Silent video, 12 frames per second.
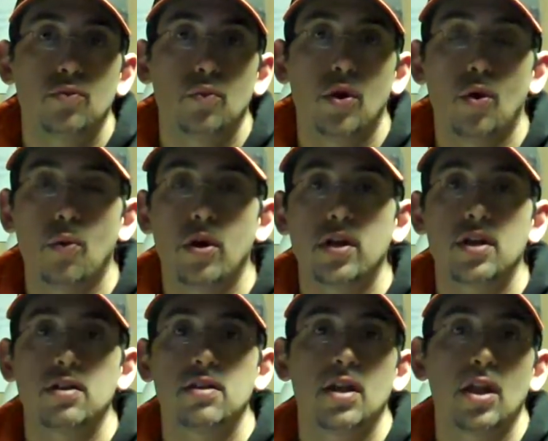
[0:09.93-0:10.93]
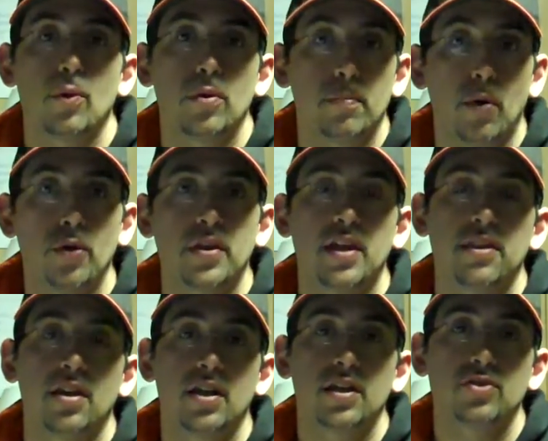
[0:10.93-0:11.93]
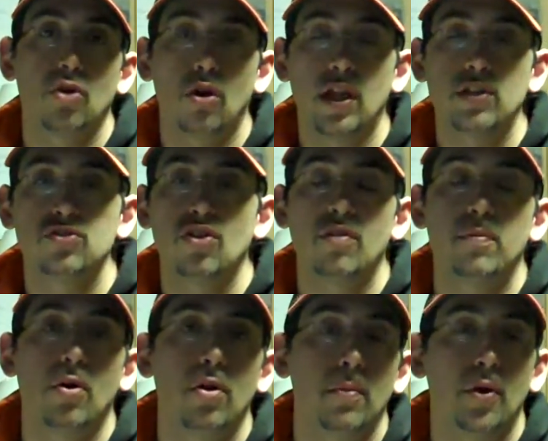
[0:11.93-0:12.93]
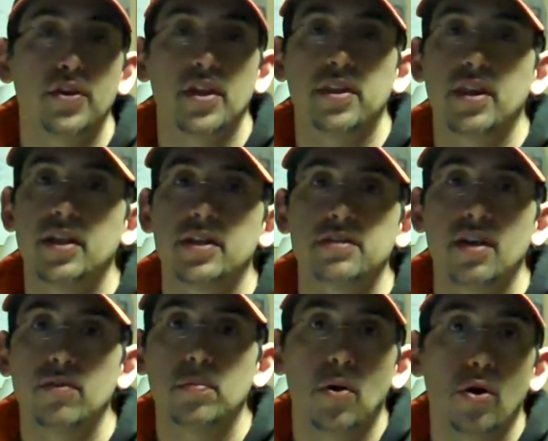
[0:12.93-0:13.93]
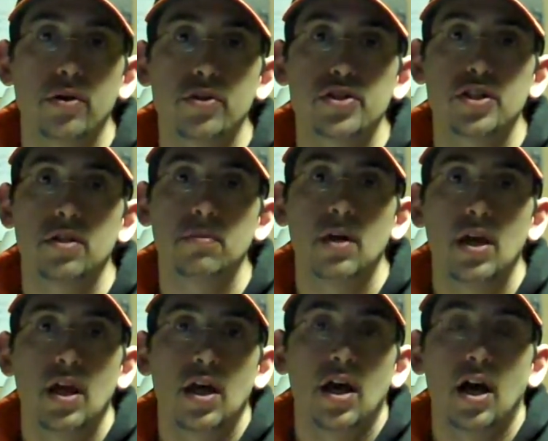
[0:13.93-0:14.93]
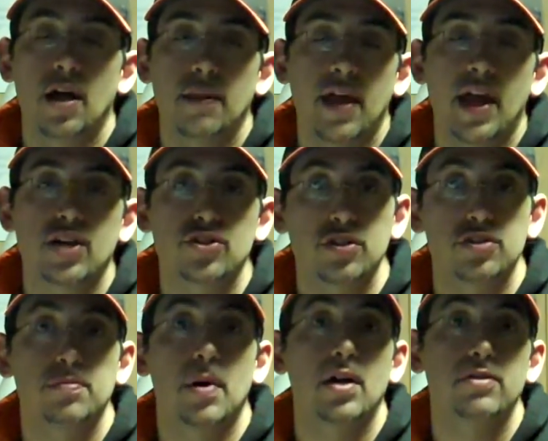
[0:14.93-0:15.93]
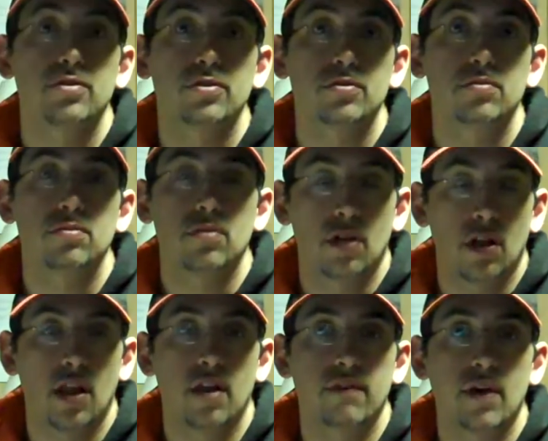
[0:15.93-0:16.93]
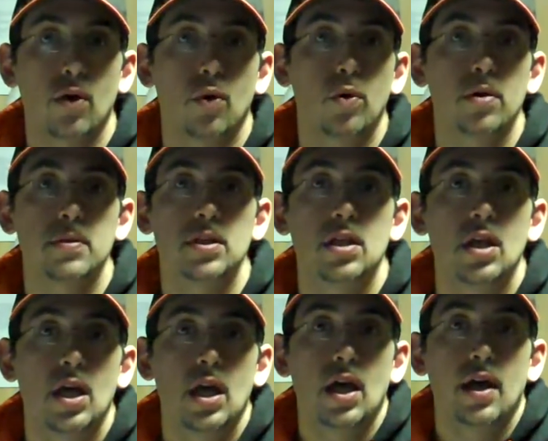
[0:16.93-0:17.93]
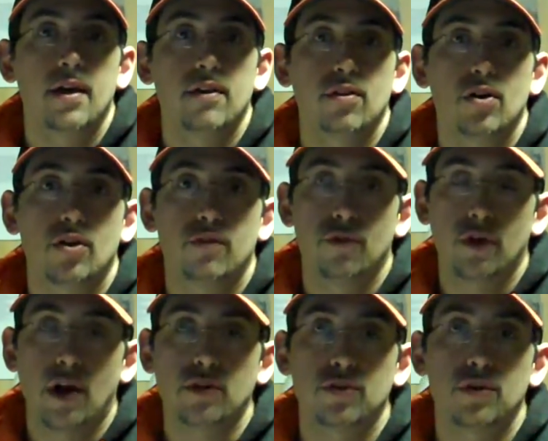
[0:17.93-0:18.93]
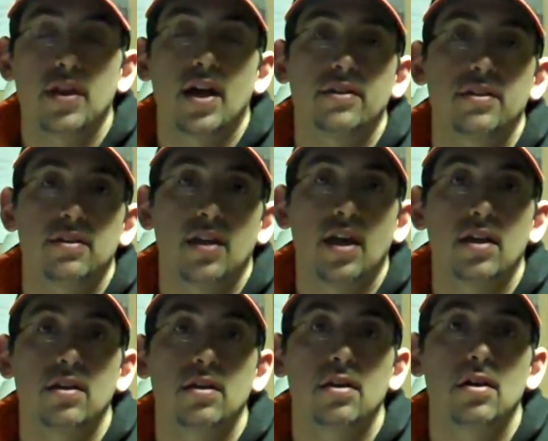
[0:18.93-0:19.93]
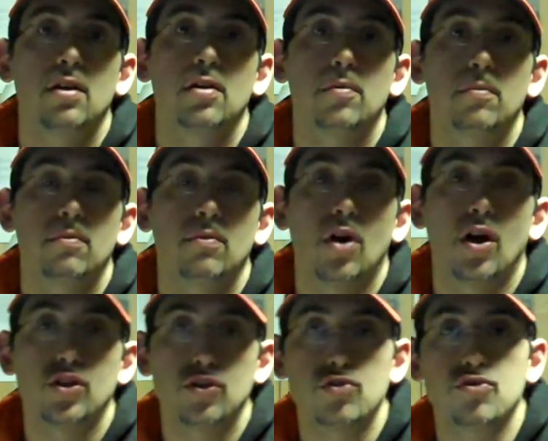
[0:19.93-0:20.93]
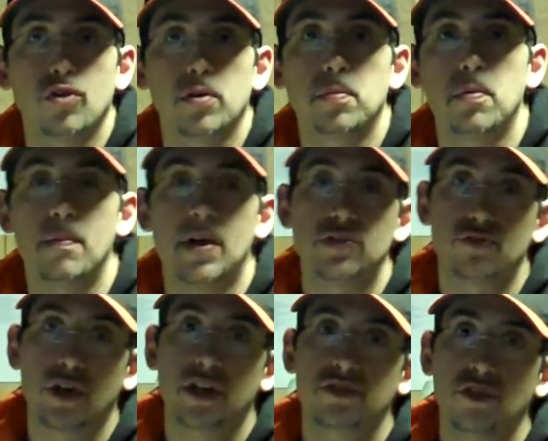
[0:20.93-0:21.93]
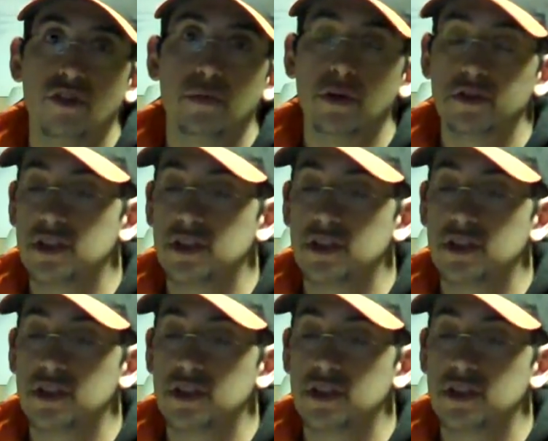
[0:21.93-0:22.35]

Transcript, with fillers: we are working together with Bolt Athletics. All Out Softball and Bolt Athletics have a partnership. Uh, they actually sponsor a lot of our equipment for our two thousand ten uh, U-Trip Men's Rec Softball